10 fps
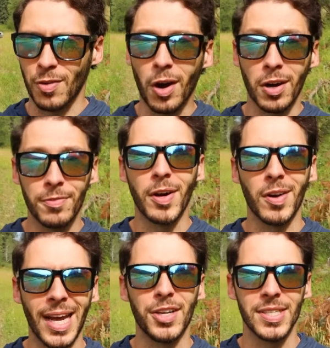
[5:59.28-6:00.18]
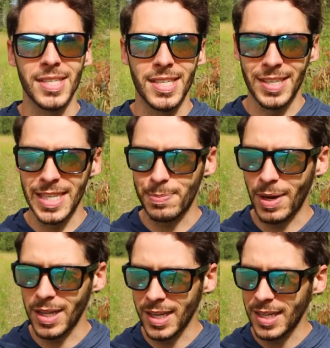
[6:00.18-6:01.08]
there are variations to the
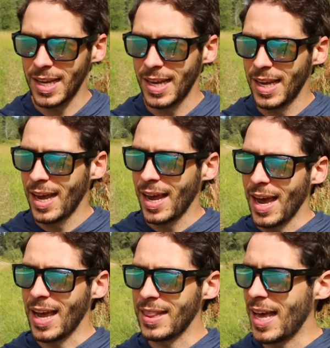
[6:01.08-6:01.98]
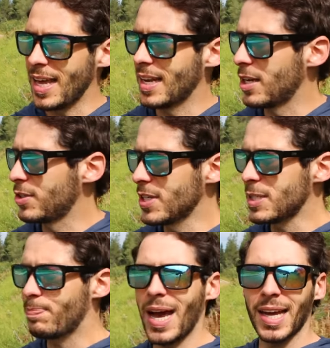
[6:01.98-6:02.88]
spelling. And then
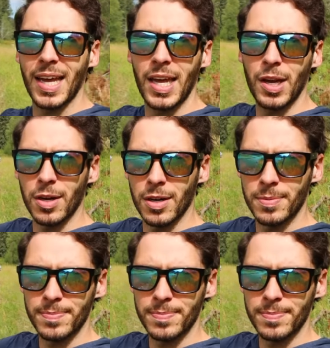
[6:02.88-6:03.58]
just back here,